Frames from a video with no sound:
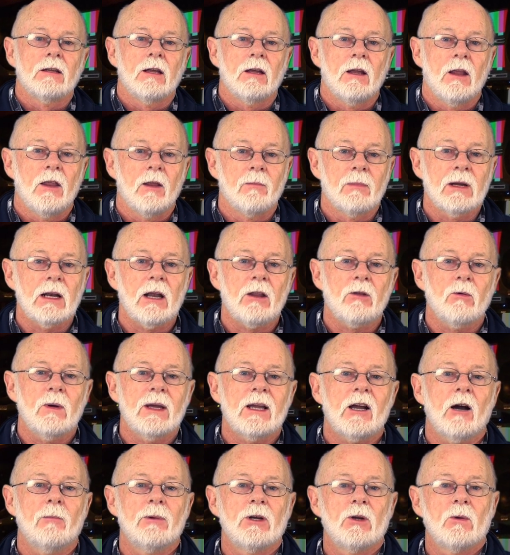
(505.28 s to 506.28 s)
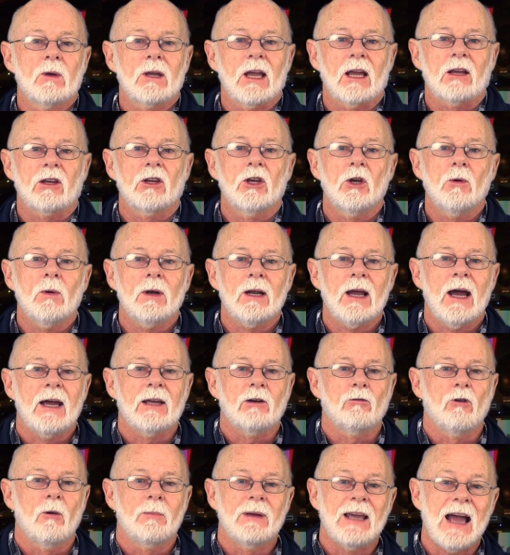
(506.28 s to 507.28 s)
In the middle of the week, I'll be doing a Q&A,
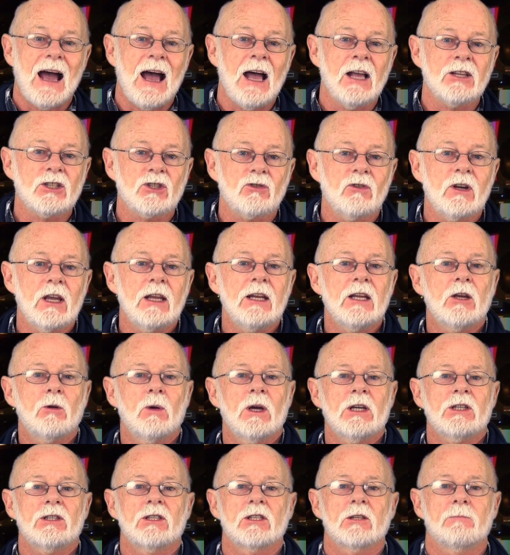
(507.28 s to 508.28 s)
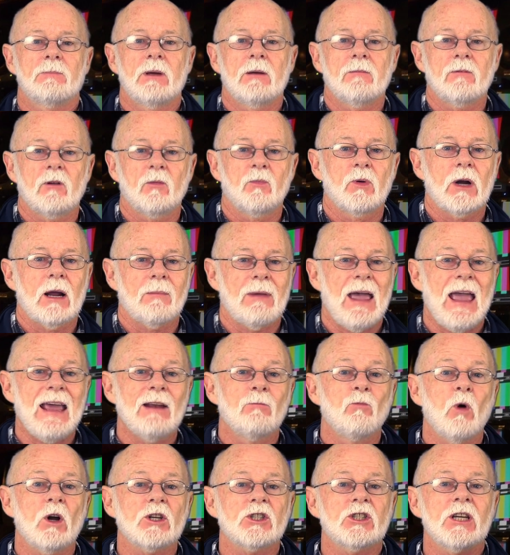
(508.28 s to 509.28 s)
or I'll be answering any questions that people have put up.
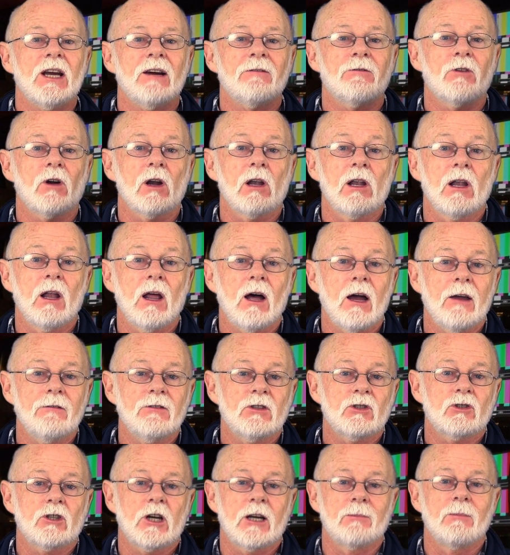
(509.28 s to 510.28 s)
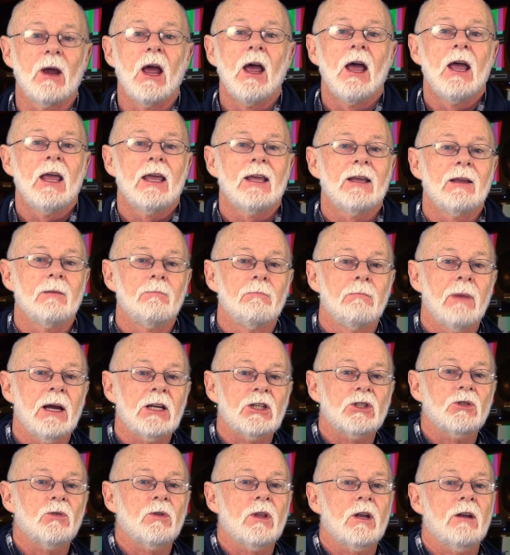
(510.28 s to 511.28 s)
And watch out for a live stream.
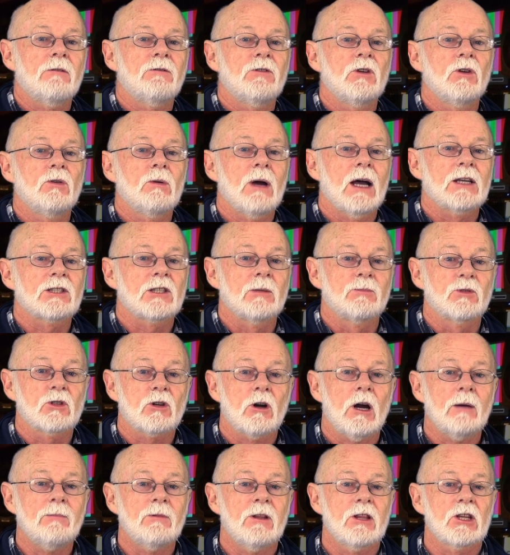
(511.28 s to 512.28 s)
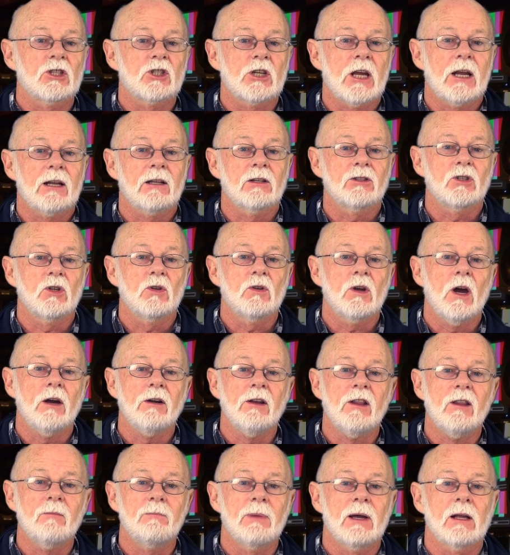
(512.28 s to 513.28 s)
Make sure that if you are subscribed to this channel, you go
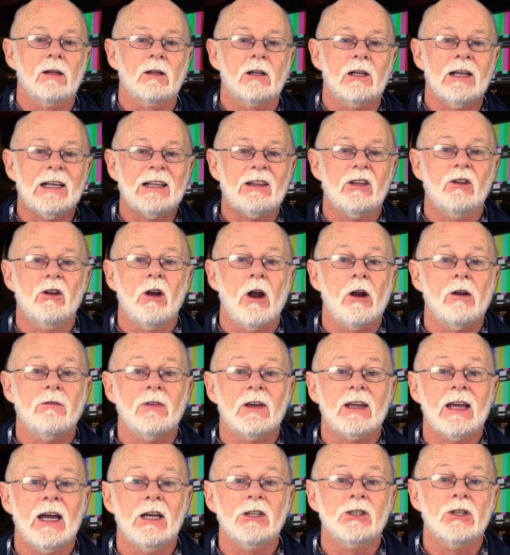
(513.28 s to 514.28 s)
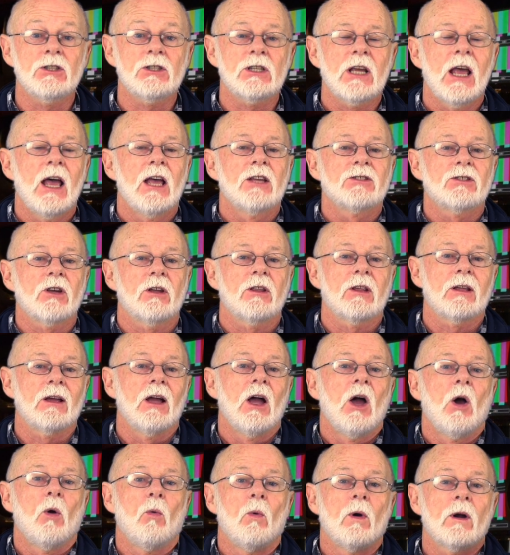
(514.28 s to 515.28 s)
to the bell, click the notifications, so that
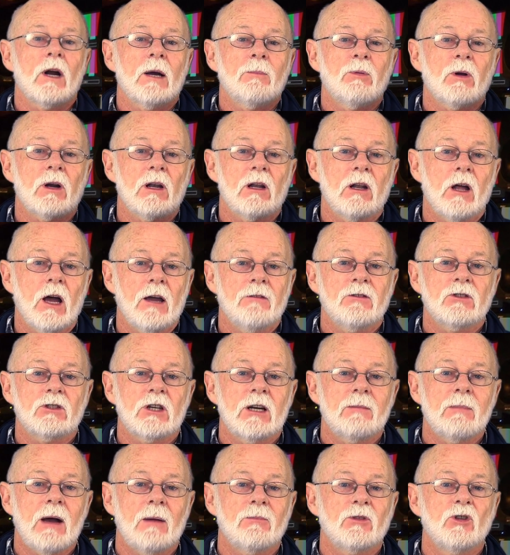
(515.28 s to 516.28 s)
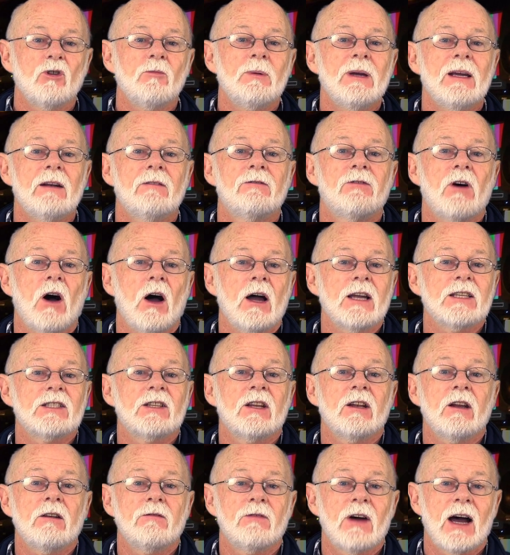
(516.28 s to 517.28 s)
when I put a live stream up, you'll be advised
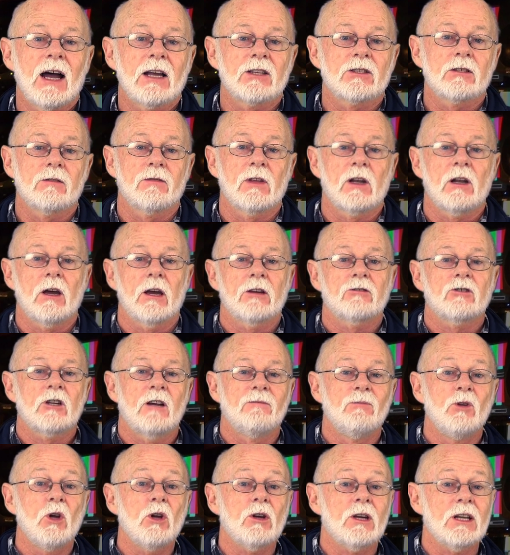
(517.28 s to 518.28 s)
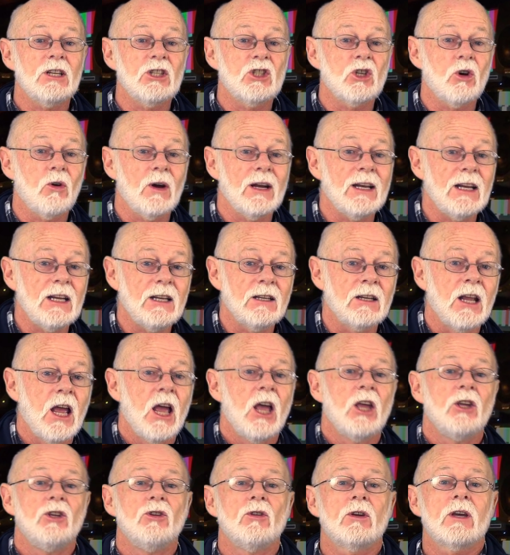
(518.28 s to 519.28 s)
in advance of the live stream. You can join in,
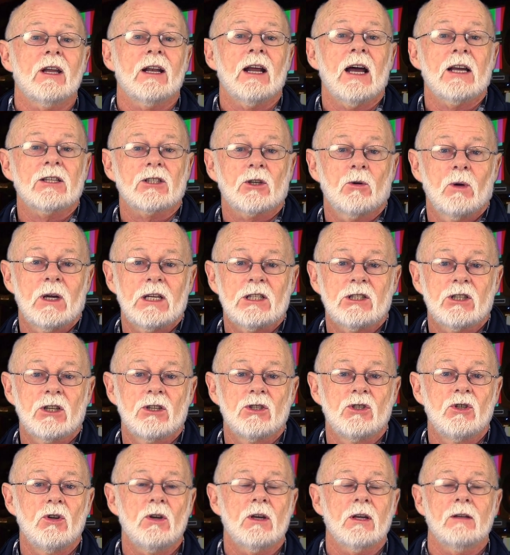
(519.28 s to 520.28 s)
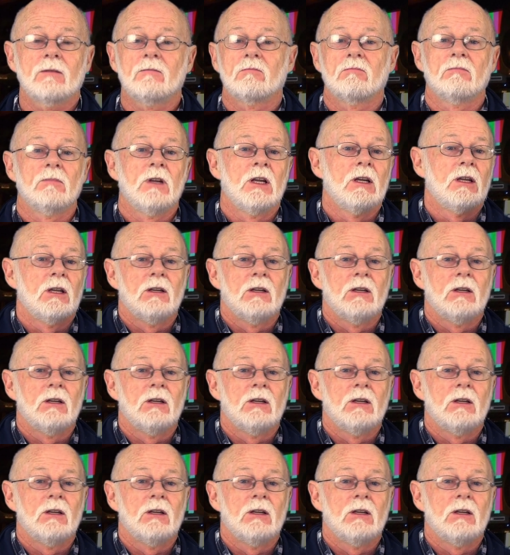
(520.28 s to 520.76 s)
you can ask questions, you can